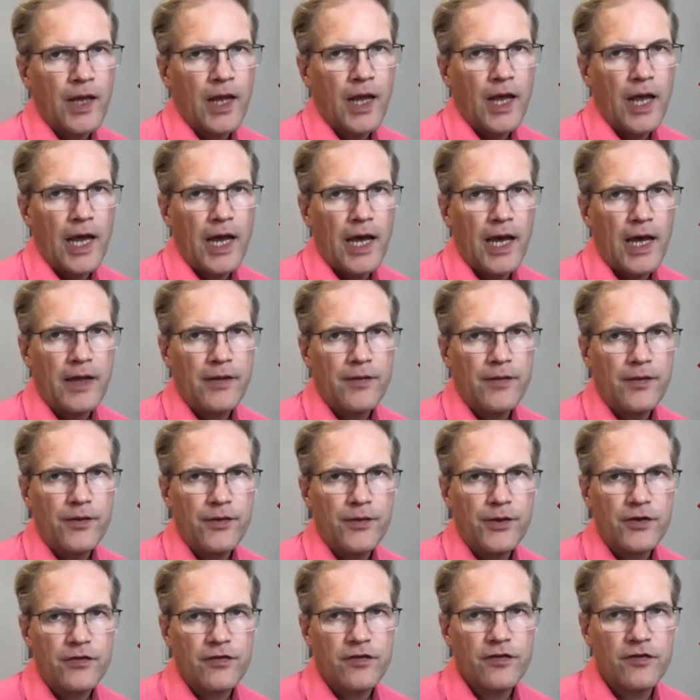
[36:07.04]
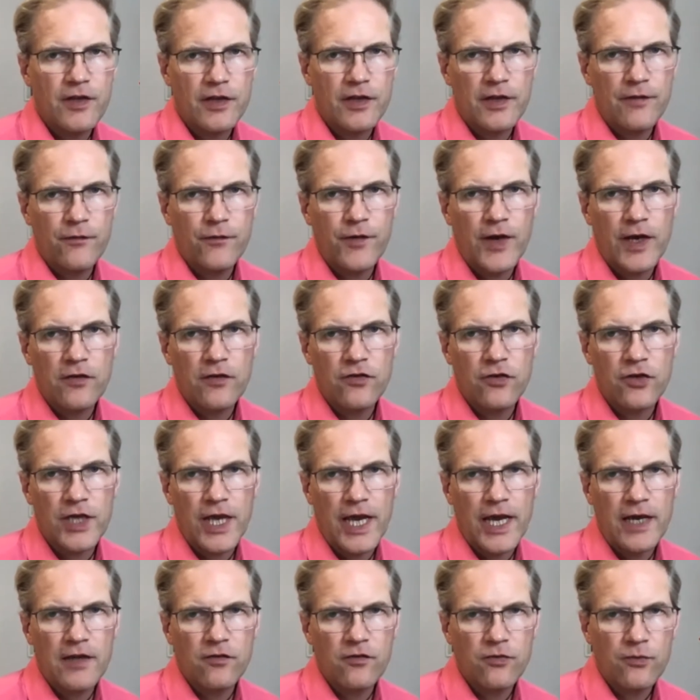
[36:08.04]
And this is an effect you
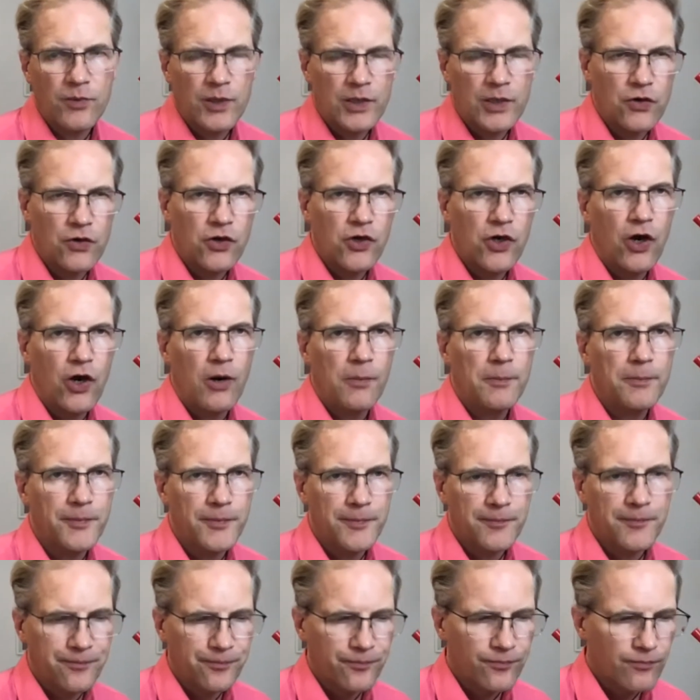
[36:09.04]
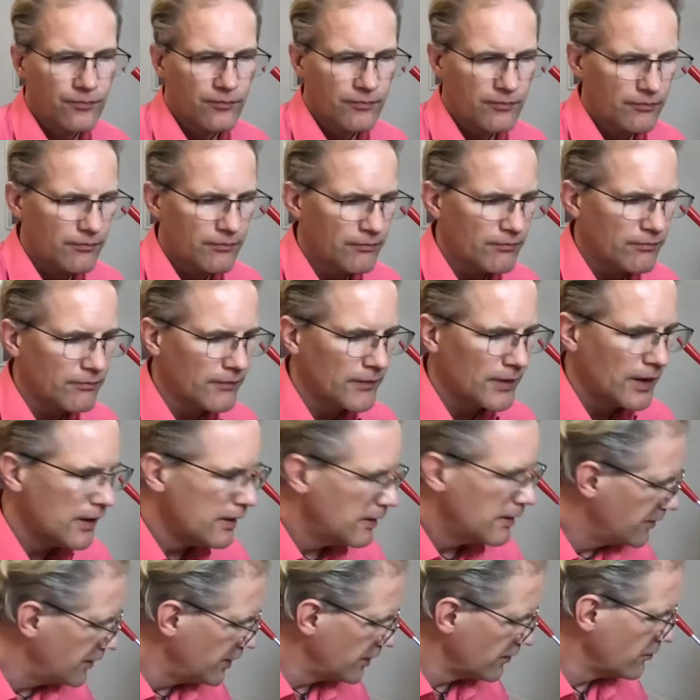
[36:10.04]
get when you comp
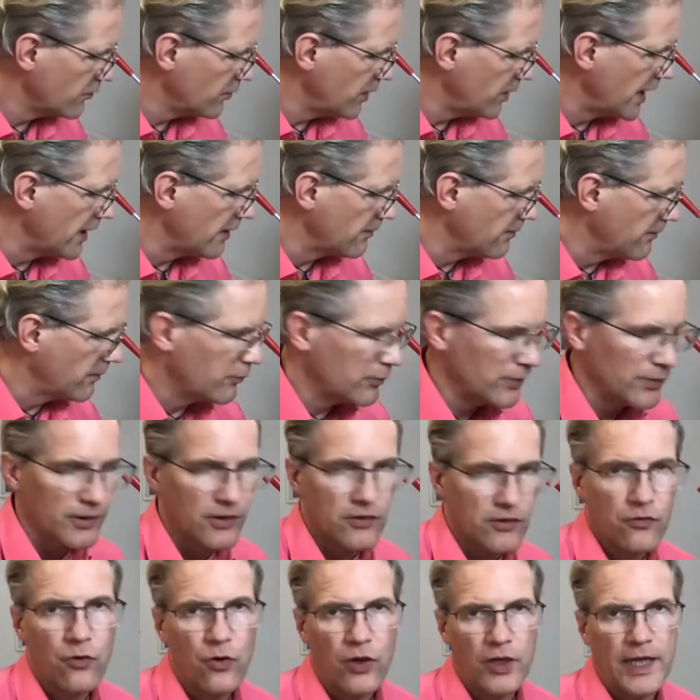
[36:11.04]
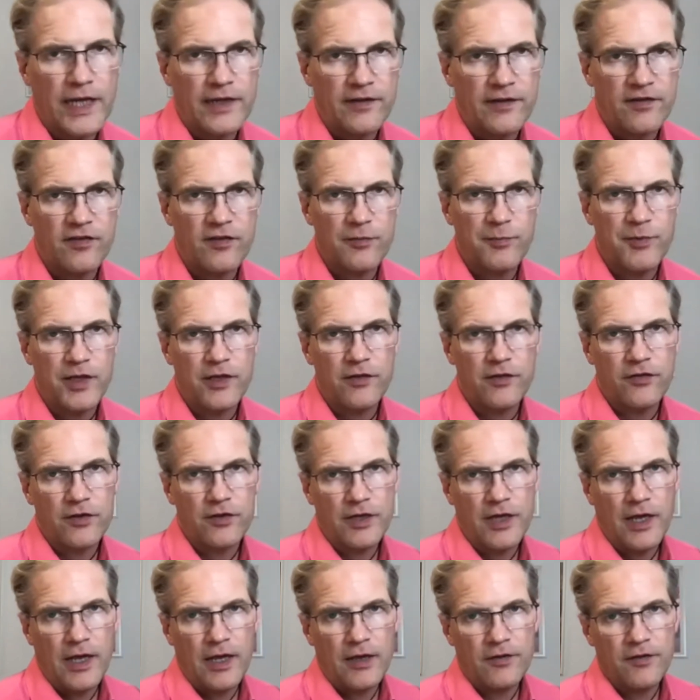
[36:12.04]
this way, called anticipation,
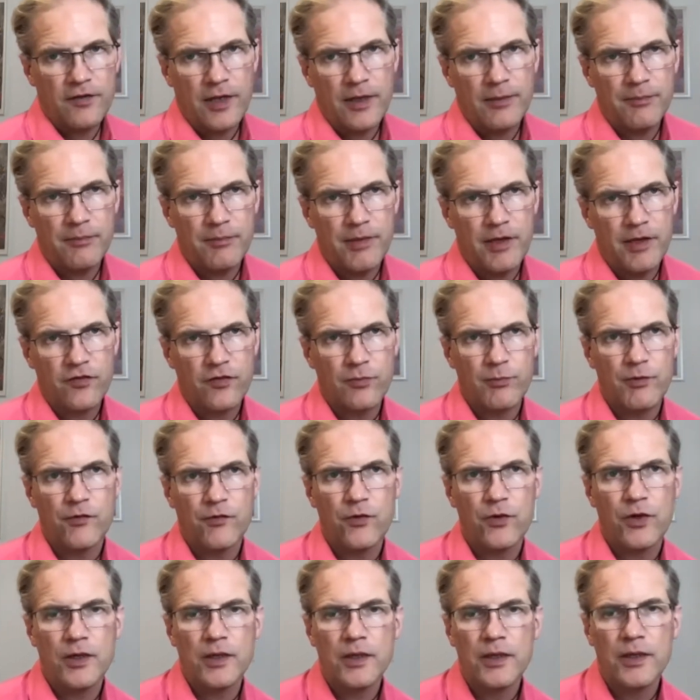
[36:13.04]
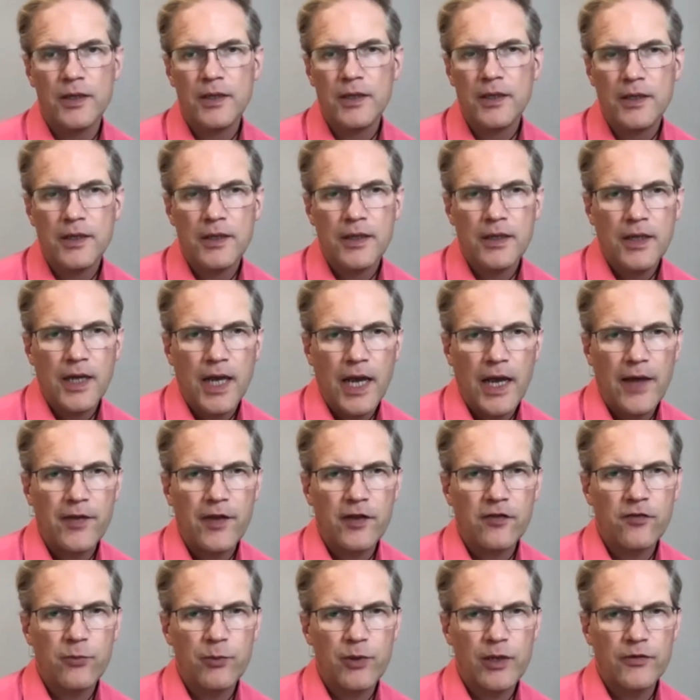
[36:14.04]
as I mentioned before. And
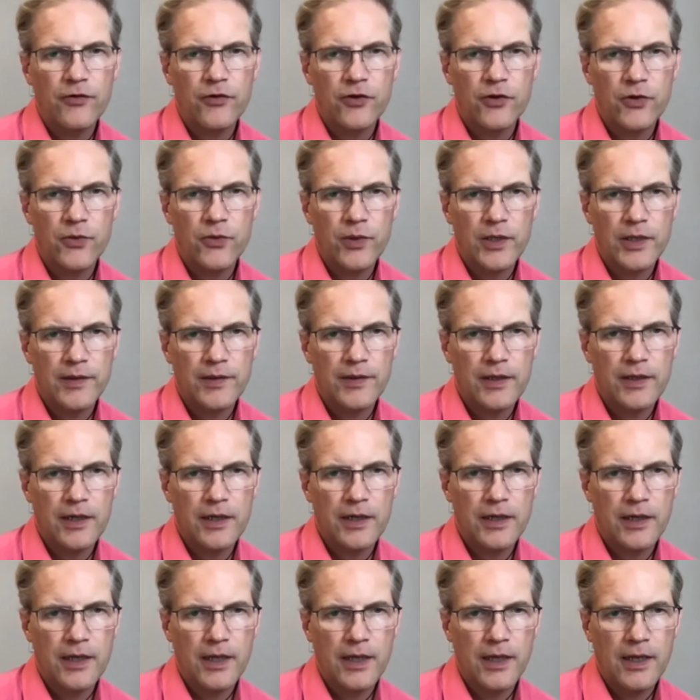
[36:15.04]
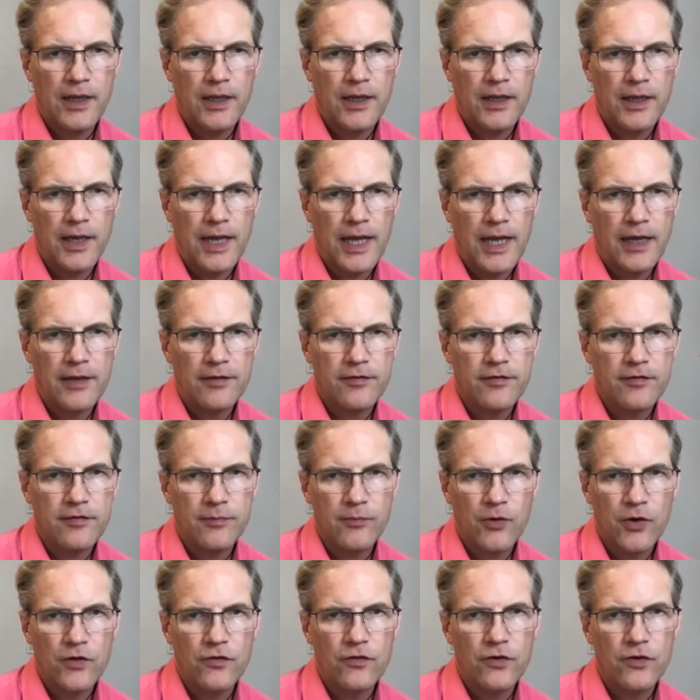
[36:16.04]
this we'll do in the last
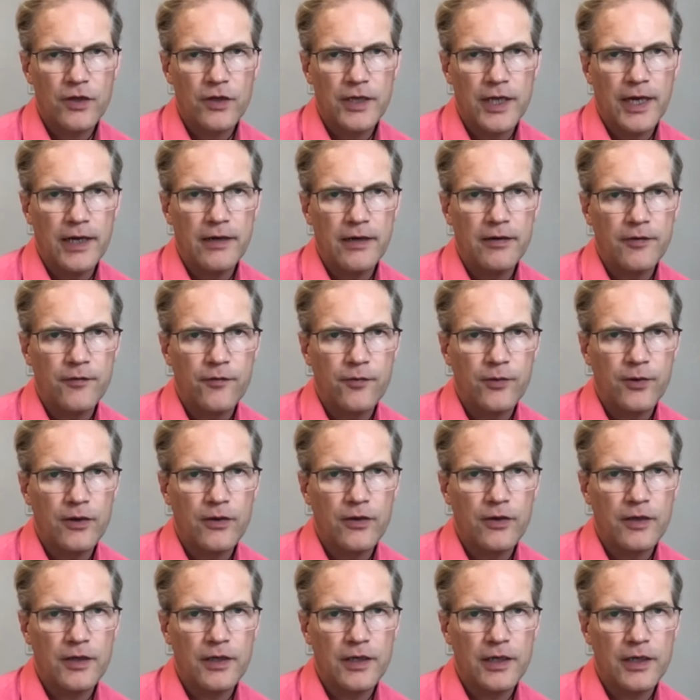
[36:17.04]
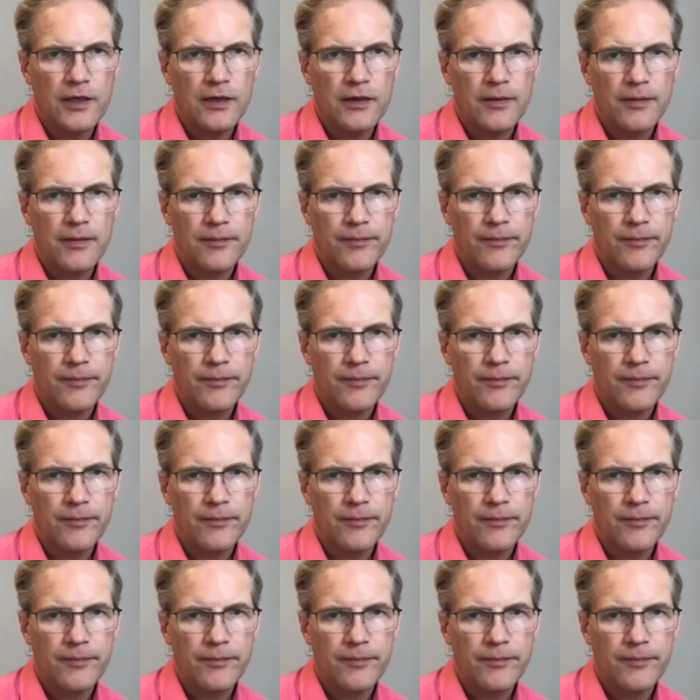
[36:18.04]
module there, if we look here